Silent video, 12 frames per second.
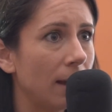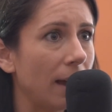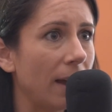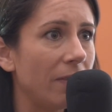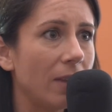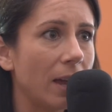
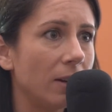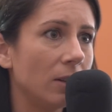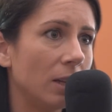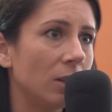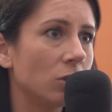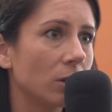And then
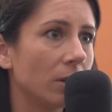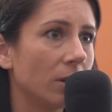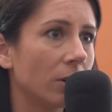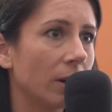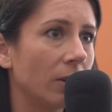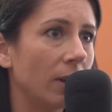it's gonna
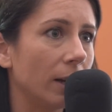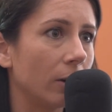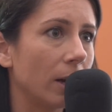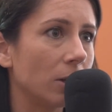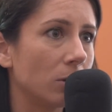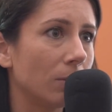they're gonna let it
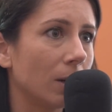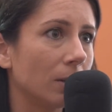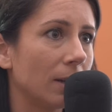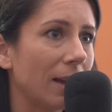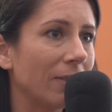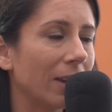crash and
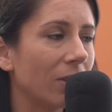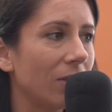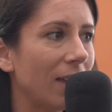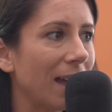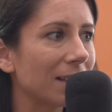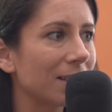burn. And like
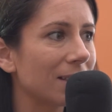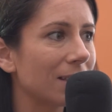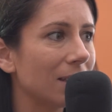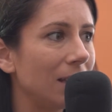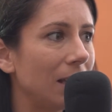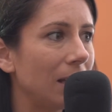that's
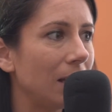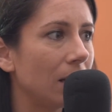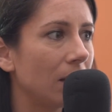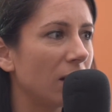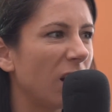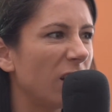the
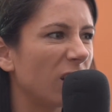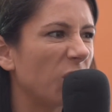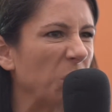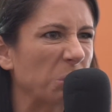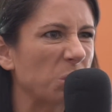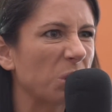kind of
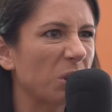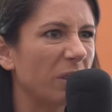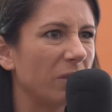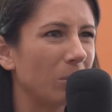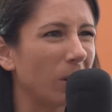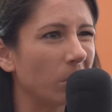culture
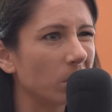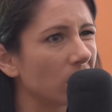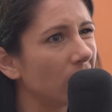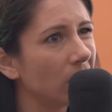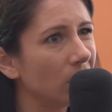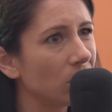of the
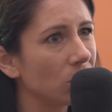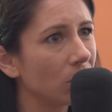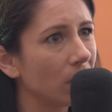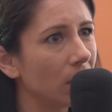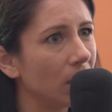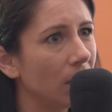publishing industry.